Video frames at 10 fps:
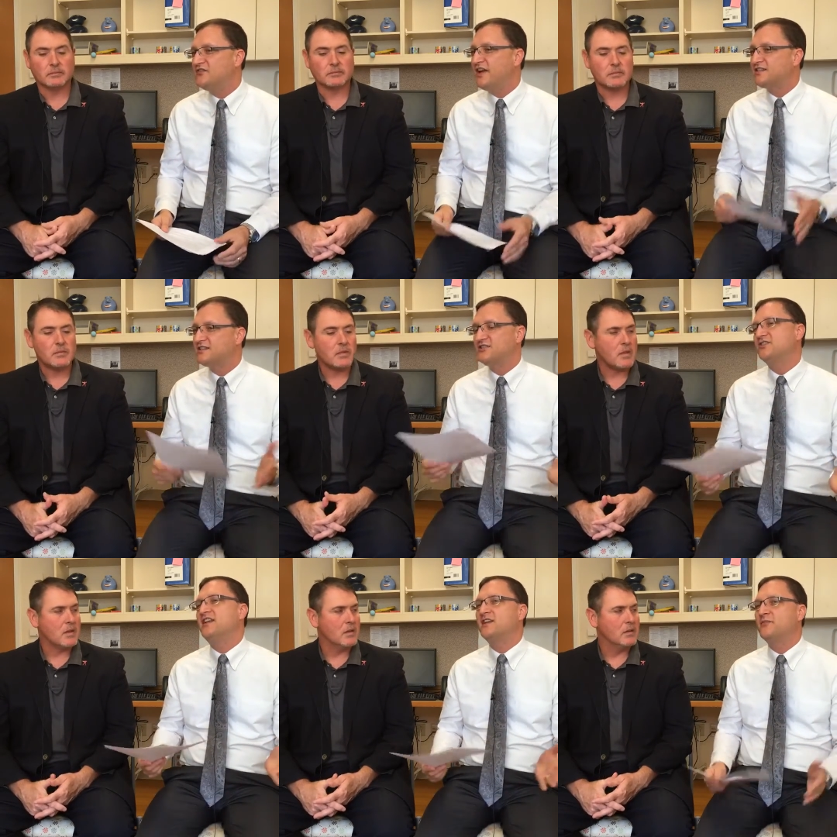Speaker 1: advances in
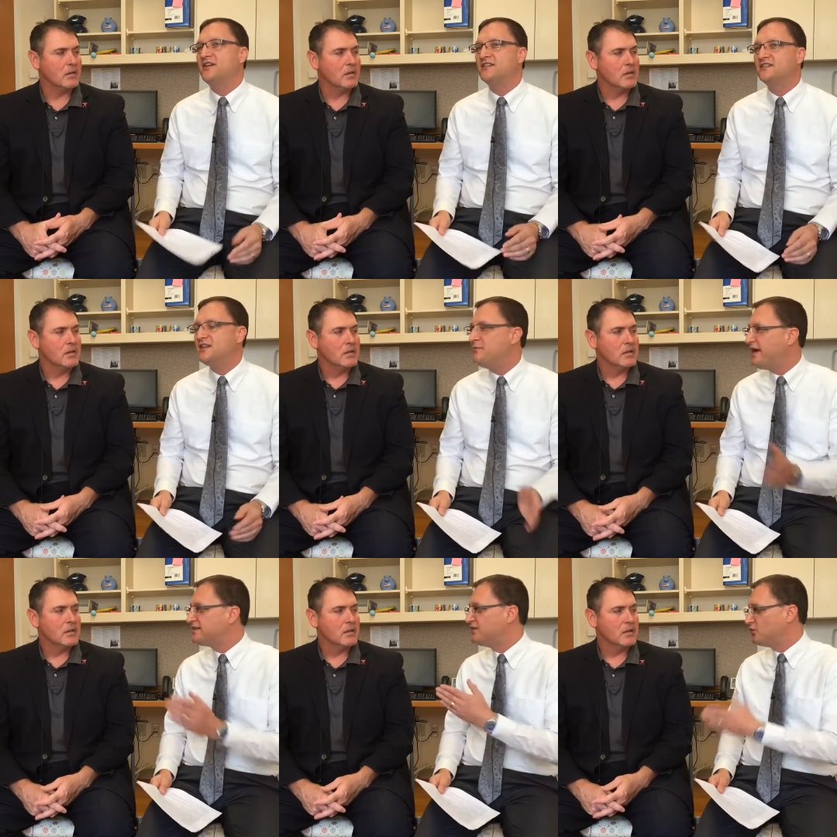genetic medicine
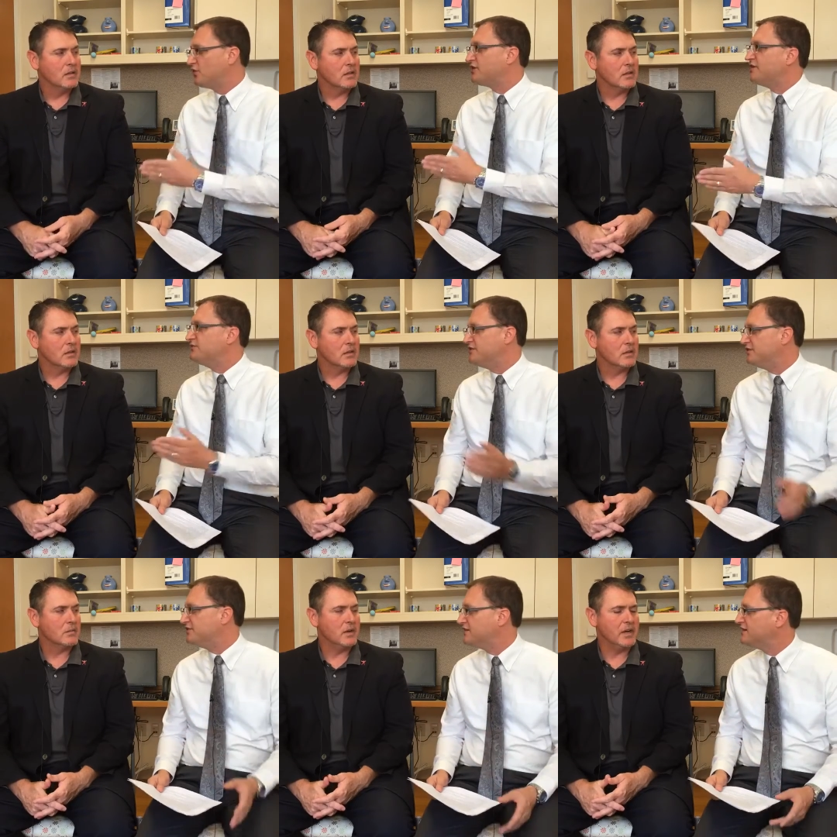impacting the work you
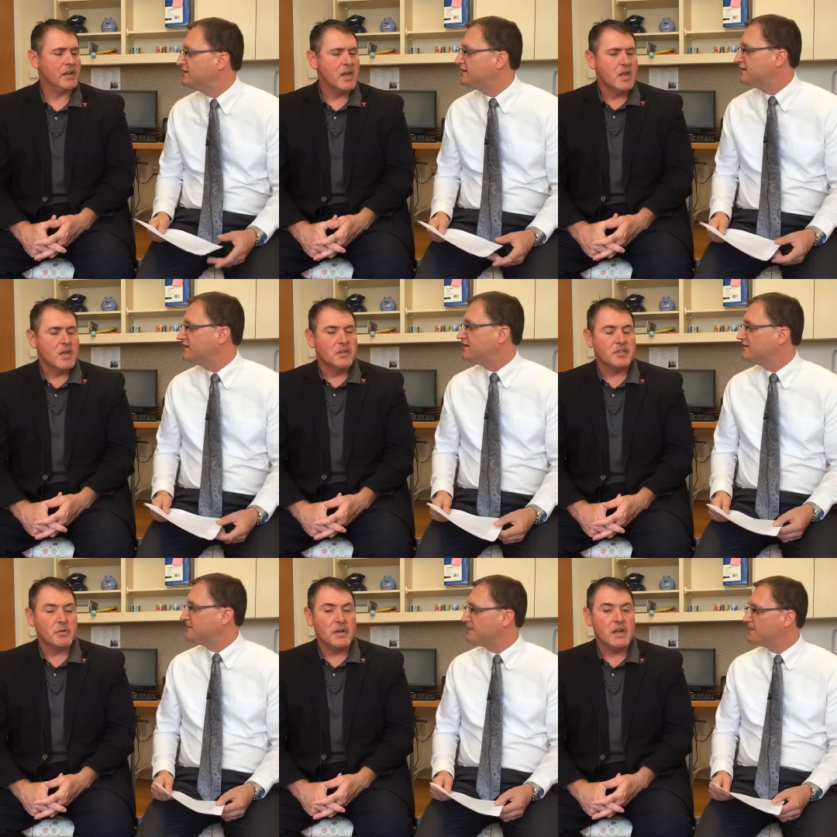do? Right.
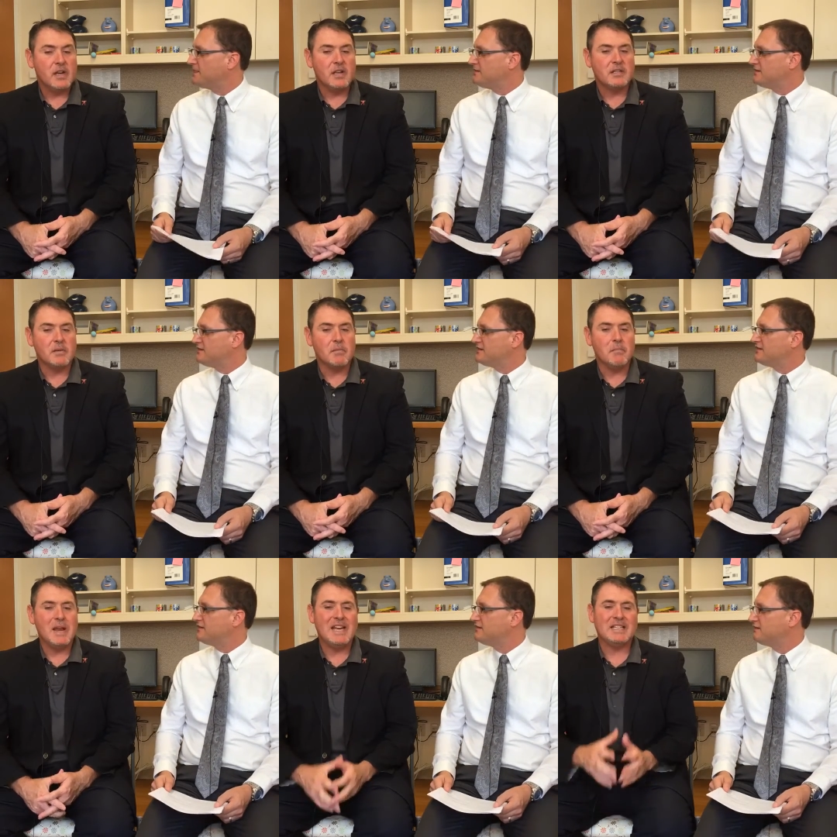So it's an
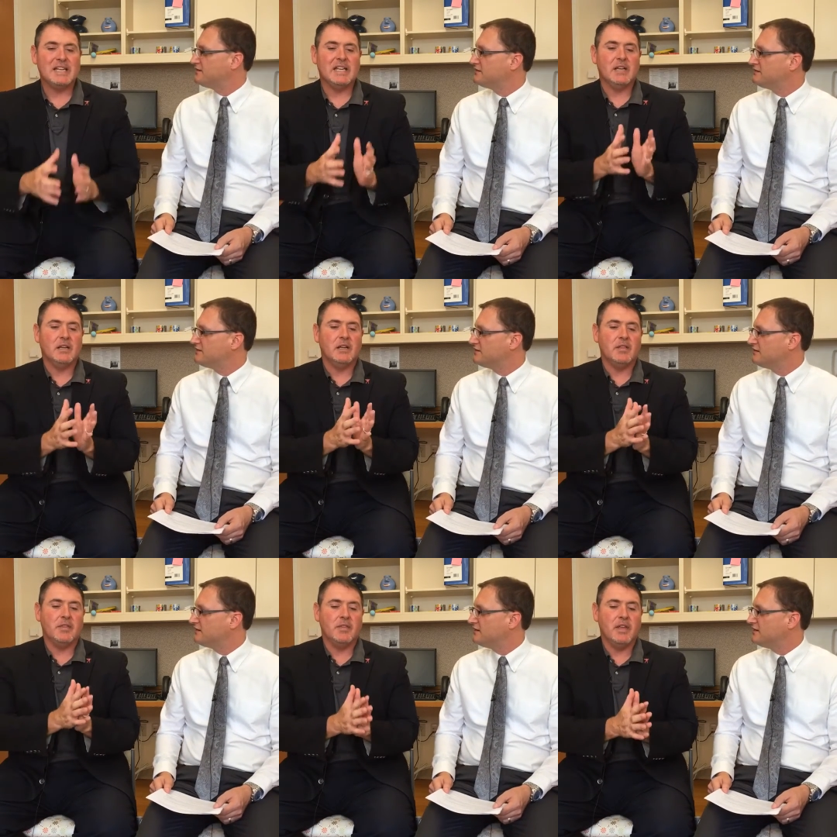amazing
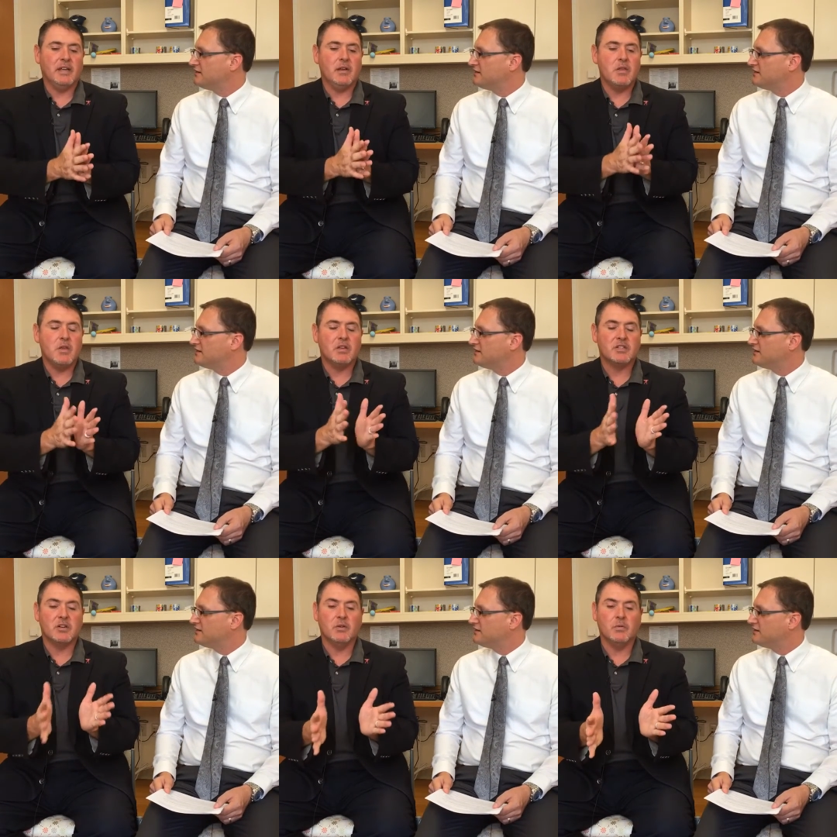thing.
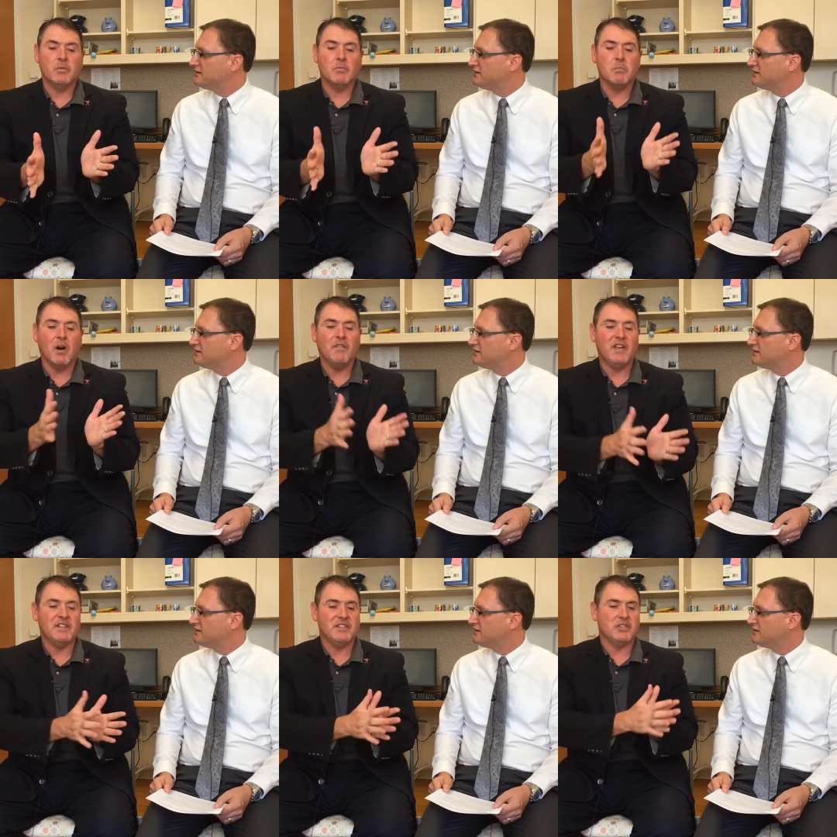
Speaker 2: So
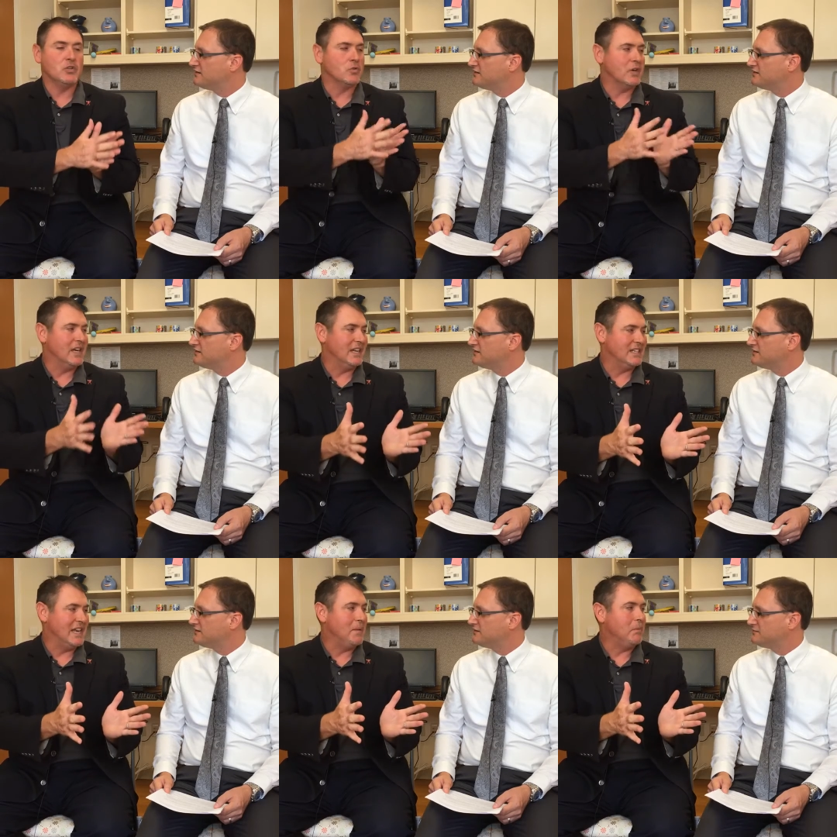Marfan's is a great
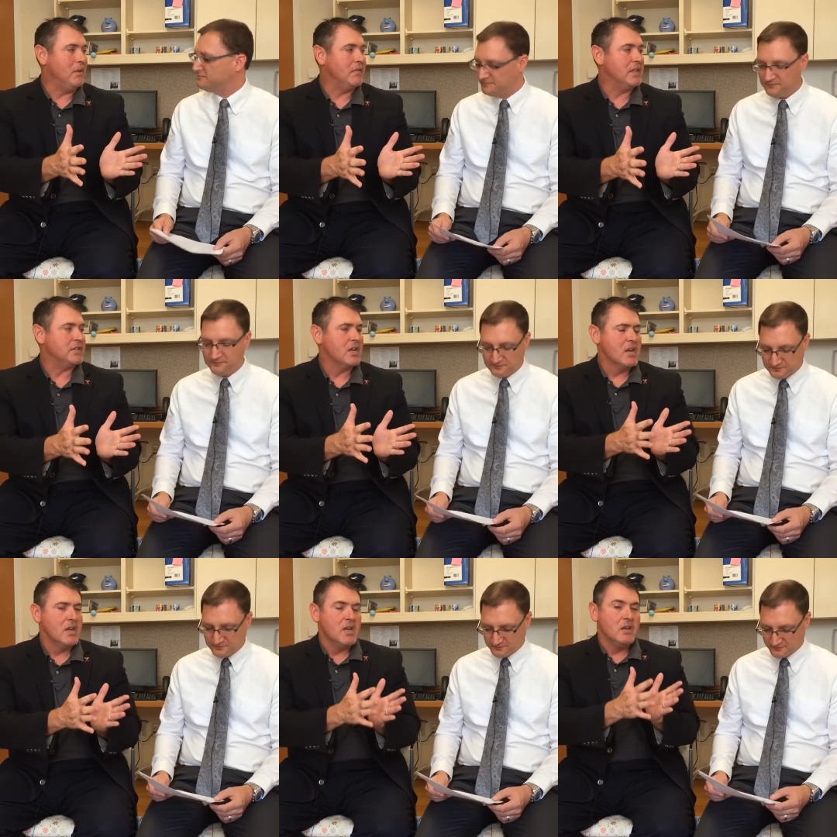example of this.
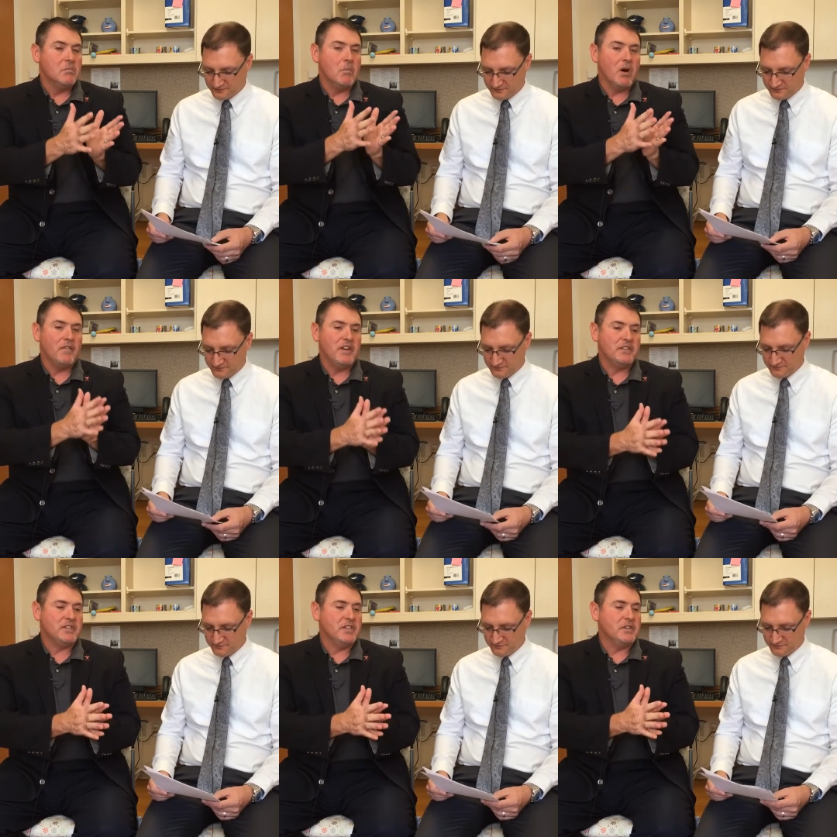
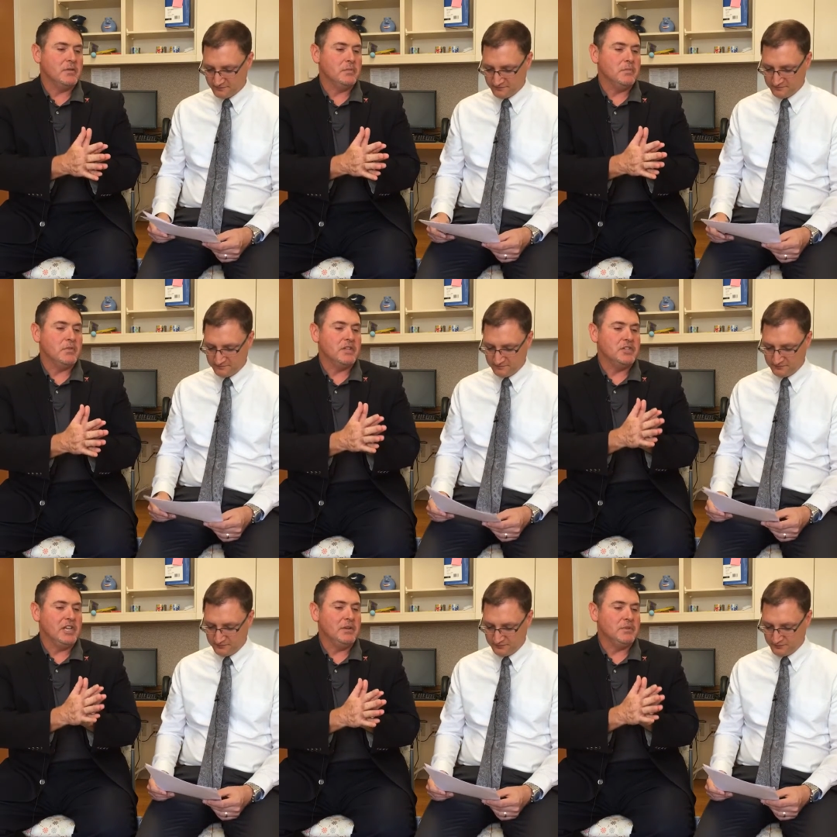Marfan syndrome, the
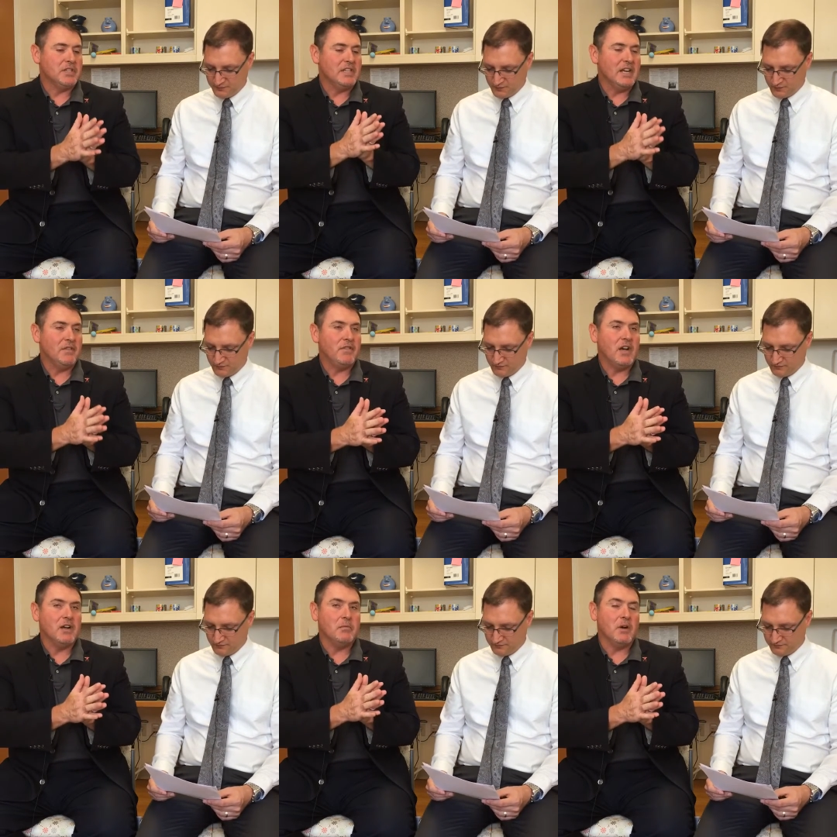gene was identified in